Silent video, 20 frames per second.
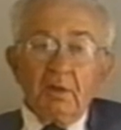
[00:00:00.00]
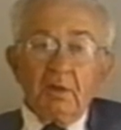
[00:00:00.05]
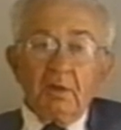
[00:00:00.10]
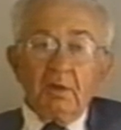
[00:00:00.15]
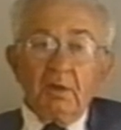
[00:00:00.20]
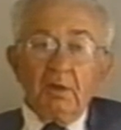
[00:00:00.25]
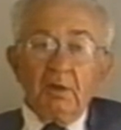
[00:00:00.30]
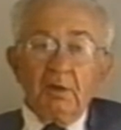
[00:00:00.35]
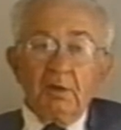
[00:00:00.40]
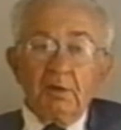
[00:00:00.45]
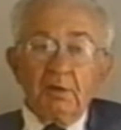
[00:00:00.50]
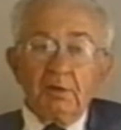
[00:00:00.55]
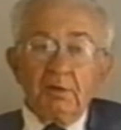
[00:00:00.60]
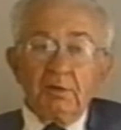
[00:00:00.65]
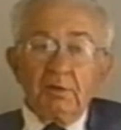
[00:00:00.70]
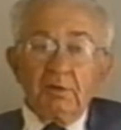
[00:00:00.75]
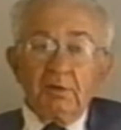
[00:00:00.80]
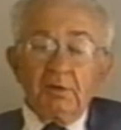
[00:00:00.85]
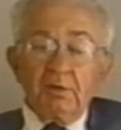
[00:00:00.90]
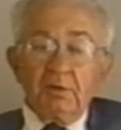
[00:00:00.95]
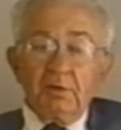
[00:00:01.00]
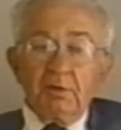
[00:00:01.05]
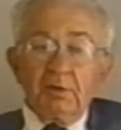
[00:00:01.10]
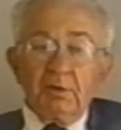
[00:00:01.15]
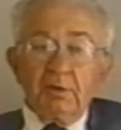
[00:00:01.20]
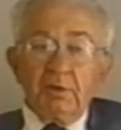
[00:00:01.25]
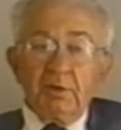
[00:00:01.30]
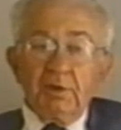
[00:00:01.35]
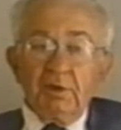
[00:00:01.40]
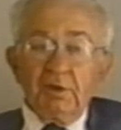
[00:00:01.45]
uh,
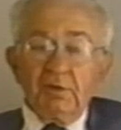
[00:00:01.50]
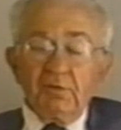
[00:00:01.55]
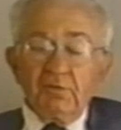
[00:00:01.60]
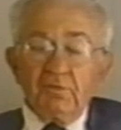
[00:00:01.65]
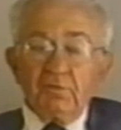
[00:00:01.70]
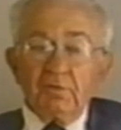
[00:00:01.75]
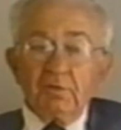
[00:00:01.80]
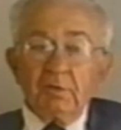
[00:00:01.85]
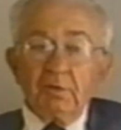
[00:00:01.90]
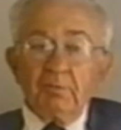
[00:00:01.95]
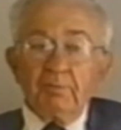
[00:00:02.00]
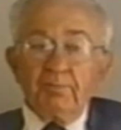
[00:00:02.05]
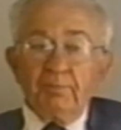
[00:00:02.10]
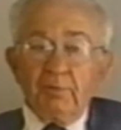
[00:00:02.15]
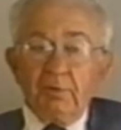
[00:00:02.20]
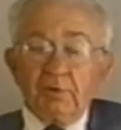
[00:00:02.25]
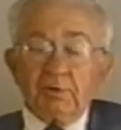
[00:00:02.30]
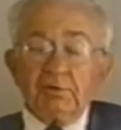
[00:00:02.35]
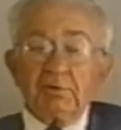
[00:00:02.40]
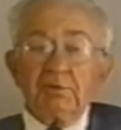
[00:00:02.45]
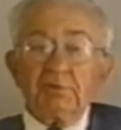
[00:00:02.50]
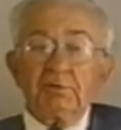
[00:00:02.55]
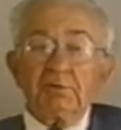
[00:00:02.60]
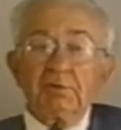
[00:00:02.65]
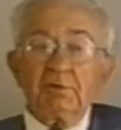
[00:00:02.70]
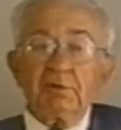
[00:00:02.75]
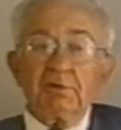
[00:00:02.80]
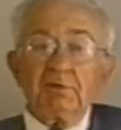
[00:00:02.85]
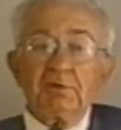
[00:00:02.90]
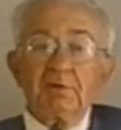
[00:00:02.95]
is important,
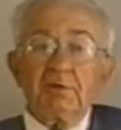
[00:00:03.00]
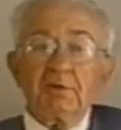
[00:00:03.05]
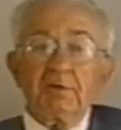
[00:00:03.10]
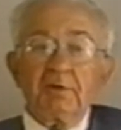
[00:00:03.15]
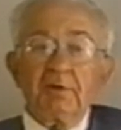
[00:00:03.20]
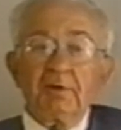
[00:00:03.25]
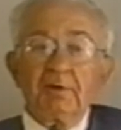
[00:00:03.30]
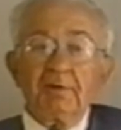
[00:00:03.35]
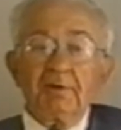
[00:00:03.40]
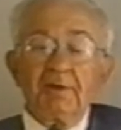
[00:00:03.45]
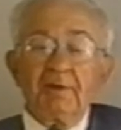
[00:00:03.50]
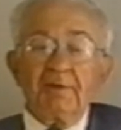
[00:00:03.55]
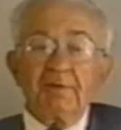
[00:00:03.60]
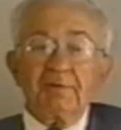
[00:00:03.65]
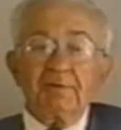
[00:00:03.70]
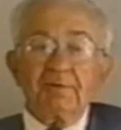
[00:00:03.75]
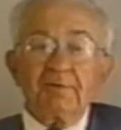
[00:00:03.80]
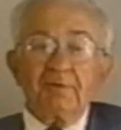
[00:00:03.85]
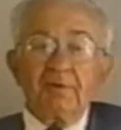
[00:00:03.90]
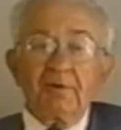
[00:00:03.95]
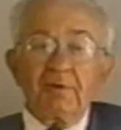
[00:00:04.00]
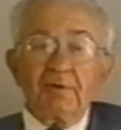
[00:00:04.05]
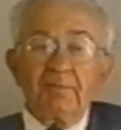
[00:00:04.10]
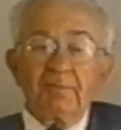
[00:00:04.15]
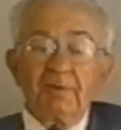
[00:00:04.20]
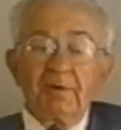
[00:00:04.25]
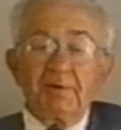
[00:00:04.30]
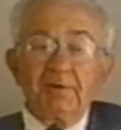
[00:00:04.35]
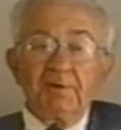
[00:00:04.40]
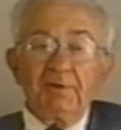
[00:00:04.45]
and I, would like to talk
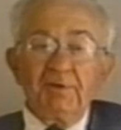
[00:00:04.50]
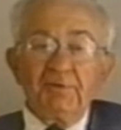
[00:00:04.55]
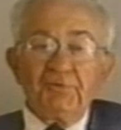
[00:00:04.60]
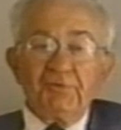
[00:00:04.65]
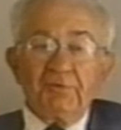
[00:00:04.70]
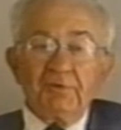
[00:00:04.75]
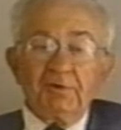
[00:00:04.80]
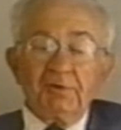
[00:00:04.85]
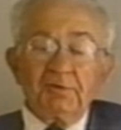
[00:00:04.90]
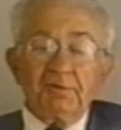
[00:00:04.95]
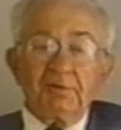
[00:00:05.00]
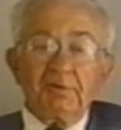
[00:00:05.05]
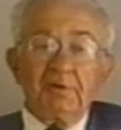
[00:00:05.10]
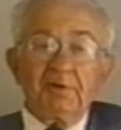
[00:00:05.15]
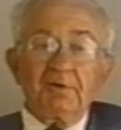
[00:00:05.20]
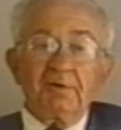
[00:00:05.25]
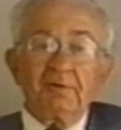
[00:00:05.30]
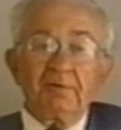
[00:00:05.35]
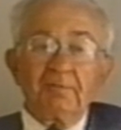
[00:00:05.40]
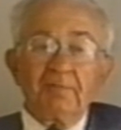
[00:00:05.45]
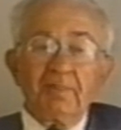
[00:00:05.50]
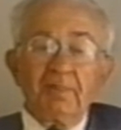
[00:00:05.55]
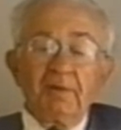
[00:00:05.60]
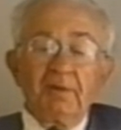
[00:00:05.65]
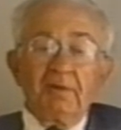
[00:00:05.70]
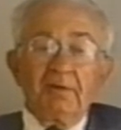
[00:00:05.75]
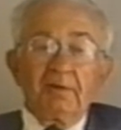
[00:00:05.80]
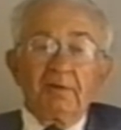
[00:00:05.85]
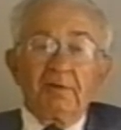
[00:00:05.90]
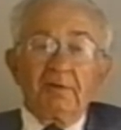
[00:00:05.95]
about an incident there.
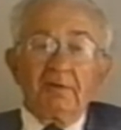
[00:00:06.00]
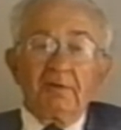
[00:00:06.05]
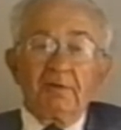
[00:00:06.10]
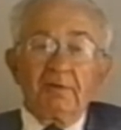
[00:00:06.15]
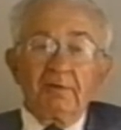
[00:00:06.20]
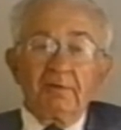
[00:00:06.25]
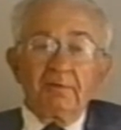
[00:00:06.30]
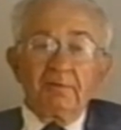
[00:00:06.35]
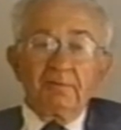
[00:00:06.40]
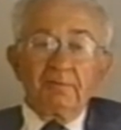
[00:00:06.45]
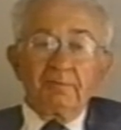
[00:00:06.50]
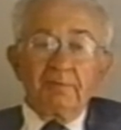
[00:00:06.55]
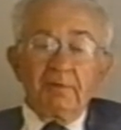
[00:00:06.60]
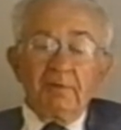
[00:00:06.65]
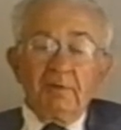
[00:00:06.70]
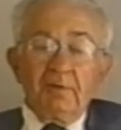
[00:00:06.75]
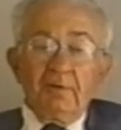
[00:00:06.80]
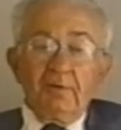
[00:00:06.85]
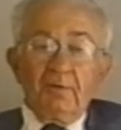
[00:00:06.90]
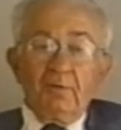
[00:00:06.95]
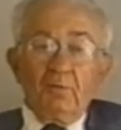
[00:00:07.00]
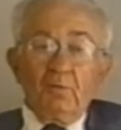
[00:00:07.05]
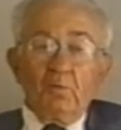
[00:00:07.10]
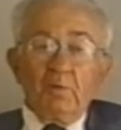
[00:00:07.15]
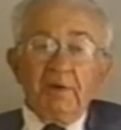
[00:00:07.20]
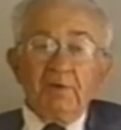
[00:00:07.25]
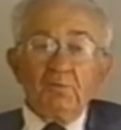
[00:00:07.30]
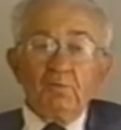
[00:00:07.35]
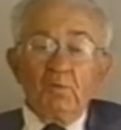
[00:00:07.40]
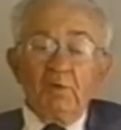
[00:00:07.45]
Uh,
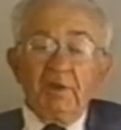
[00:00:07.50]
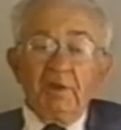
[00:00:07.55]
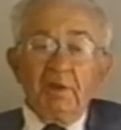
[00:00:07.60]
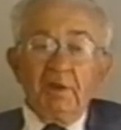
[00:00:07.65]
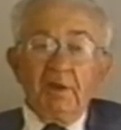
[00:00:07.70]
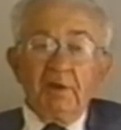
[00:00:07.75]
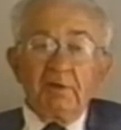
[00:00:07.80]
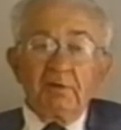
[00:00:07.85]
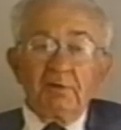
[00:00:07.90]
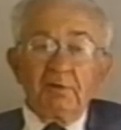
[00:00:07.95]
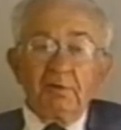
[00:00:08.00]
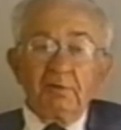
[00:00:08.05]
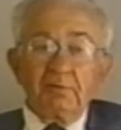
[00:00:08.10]
when we had